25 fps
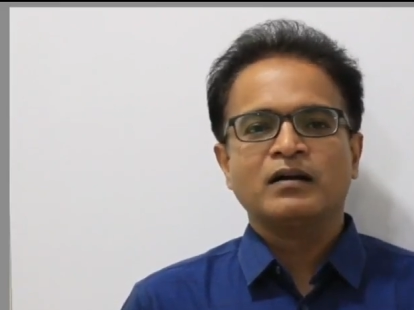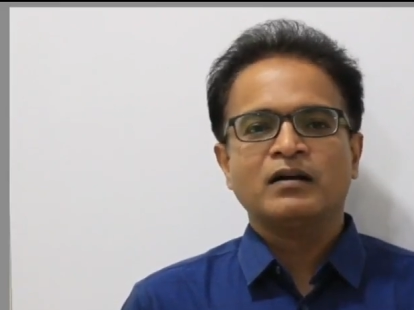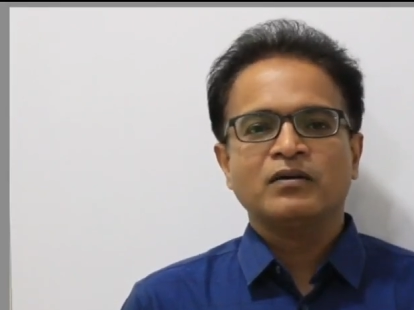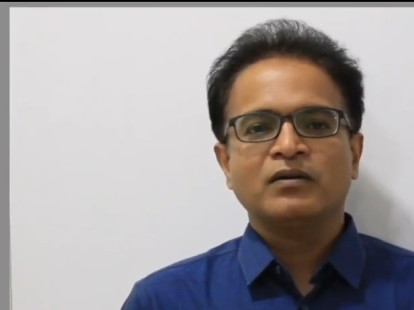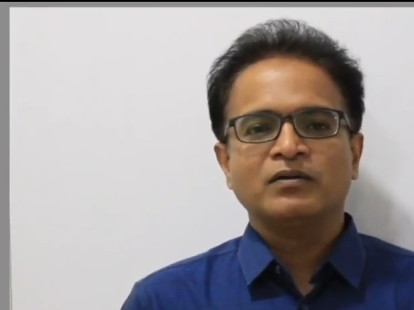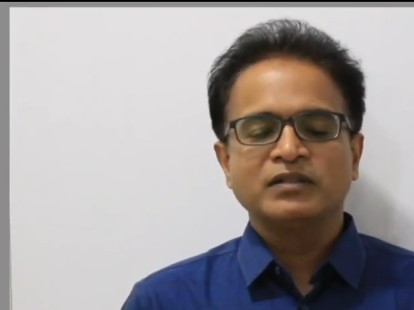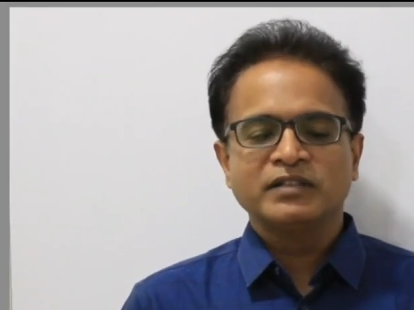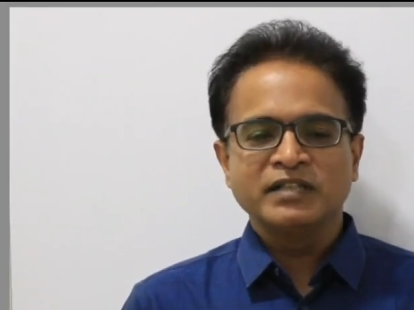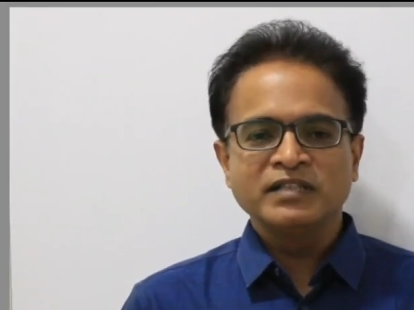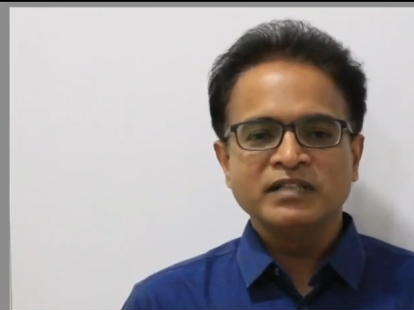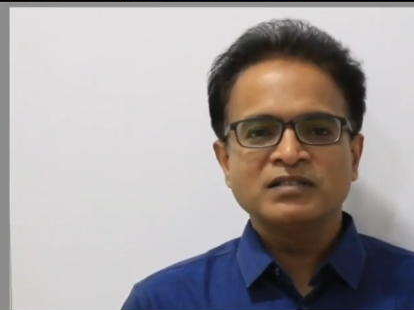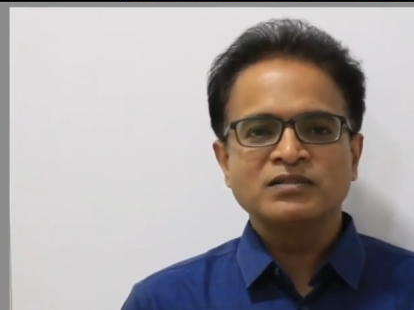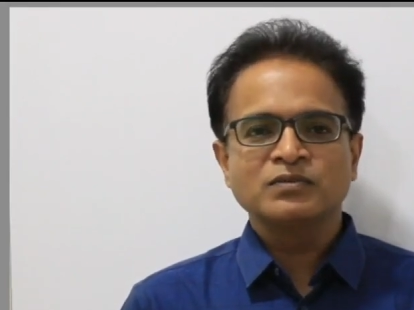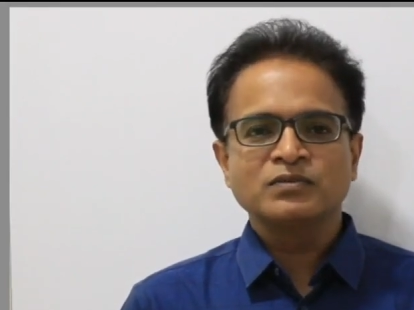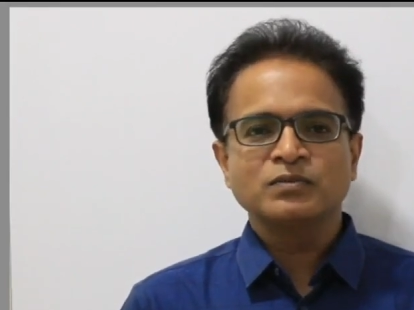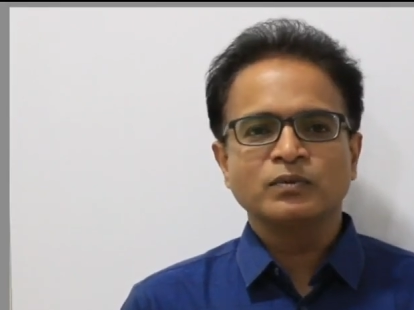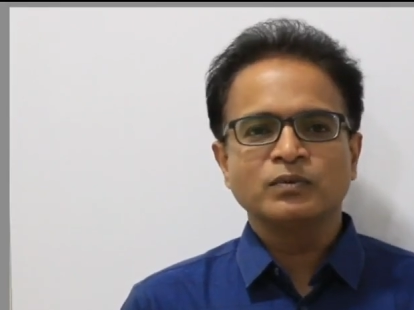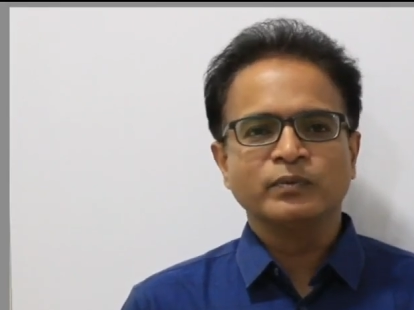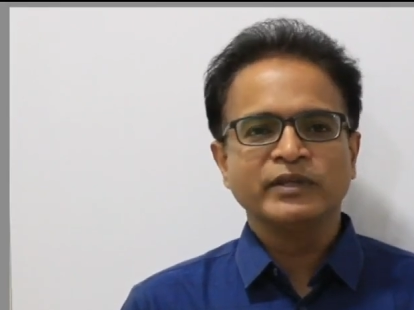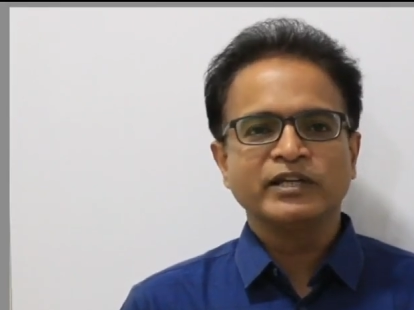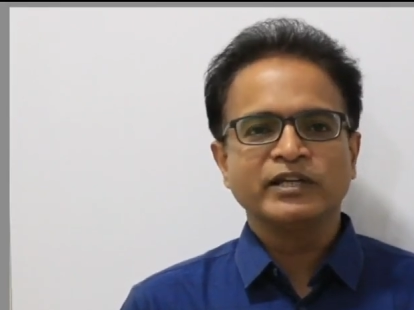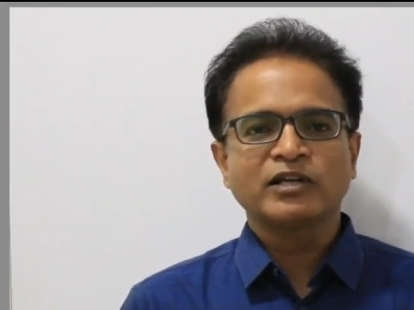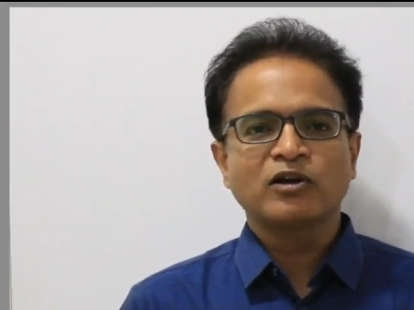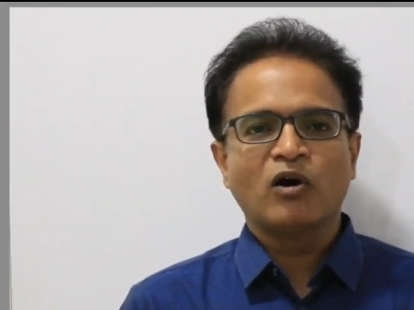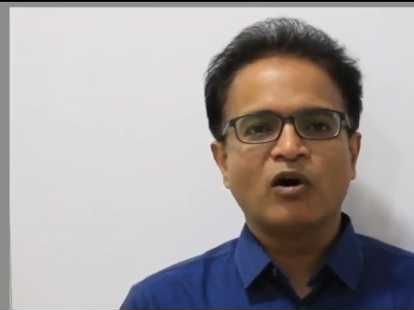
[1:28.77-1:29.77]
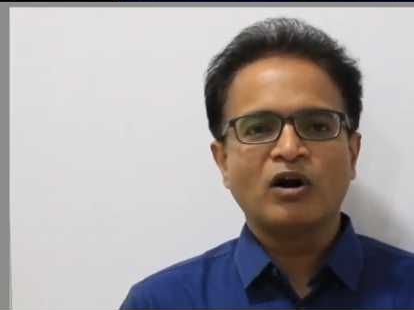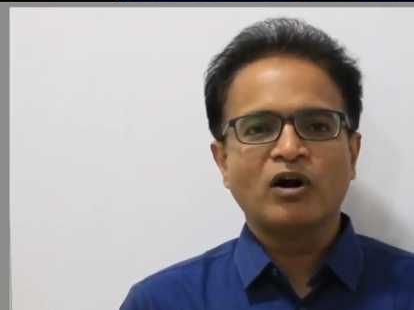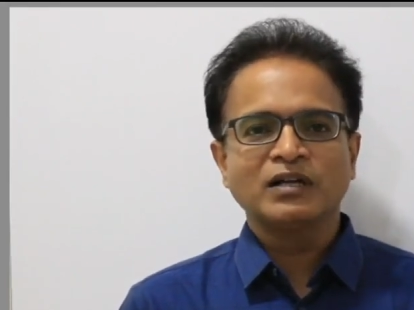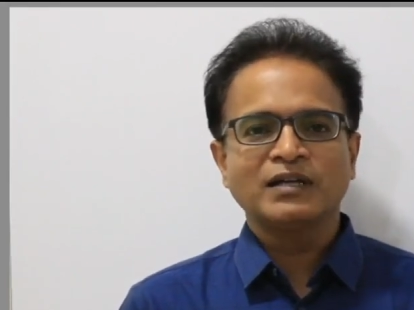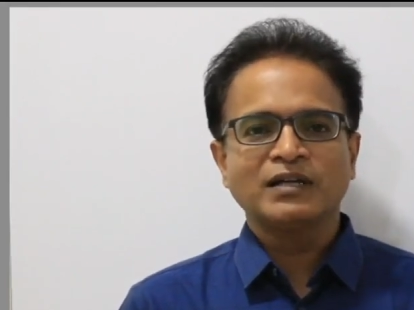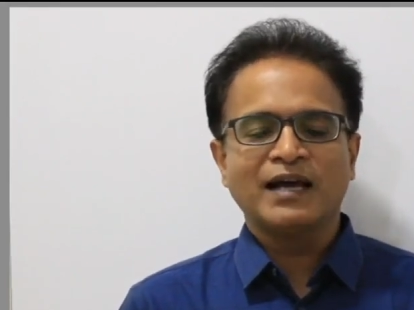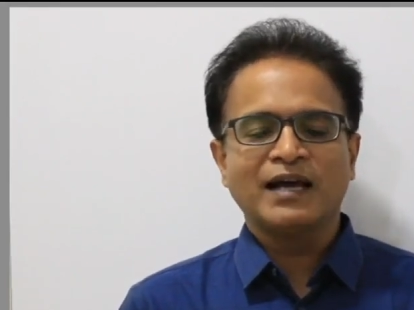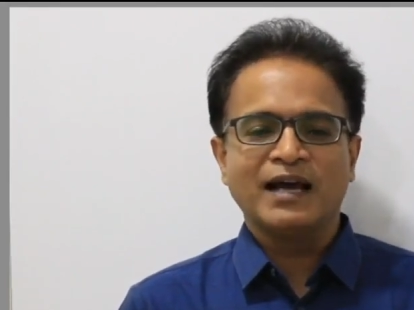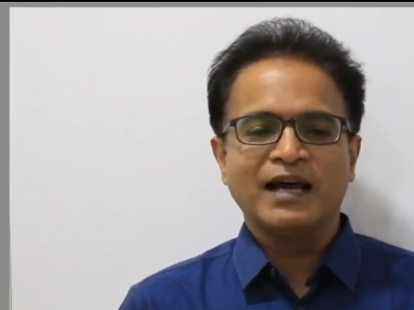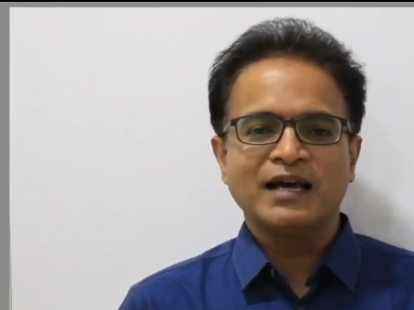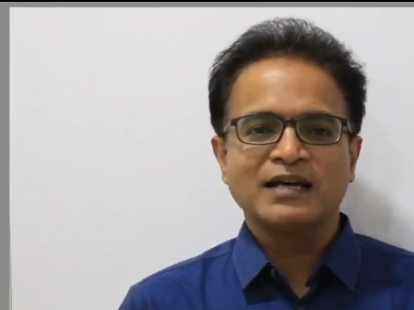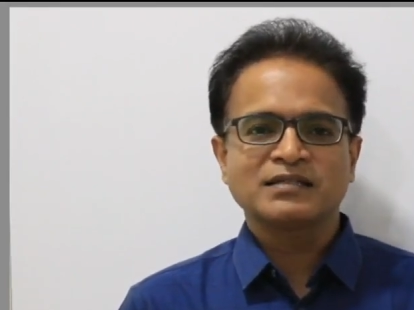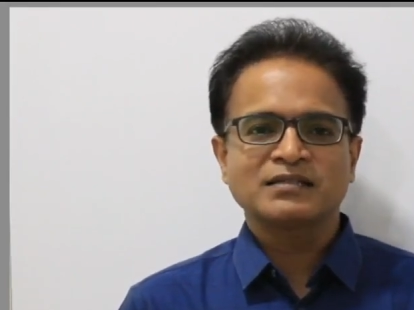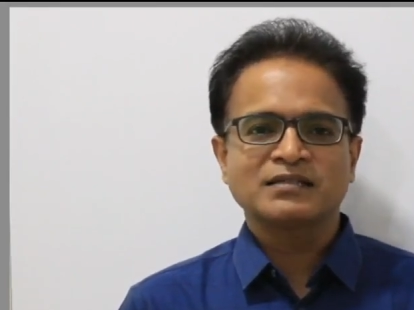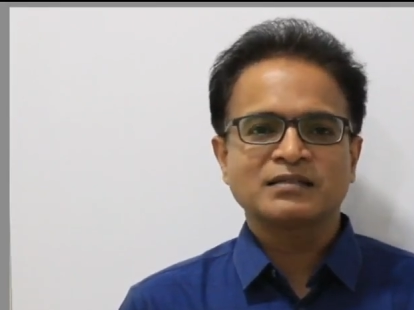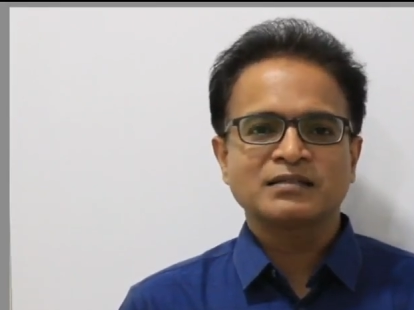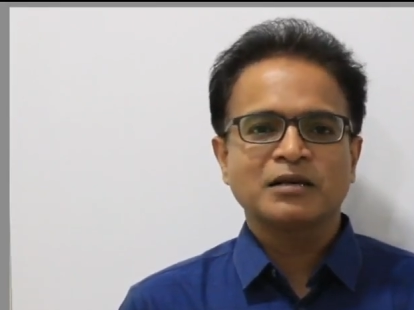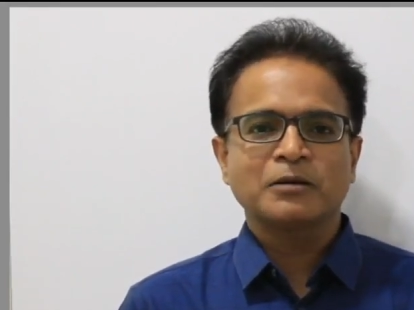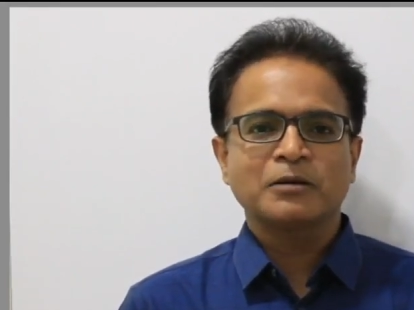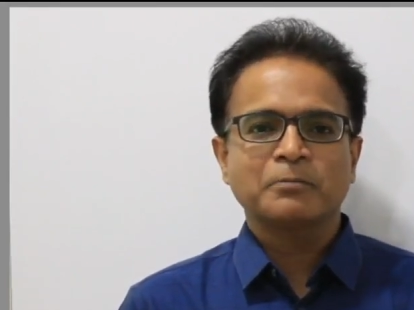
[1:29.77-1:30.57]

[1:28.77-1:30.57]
This we call as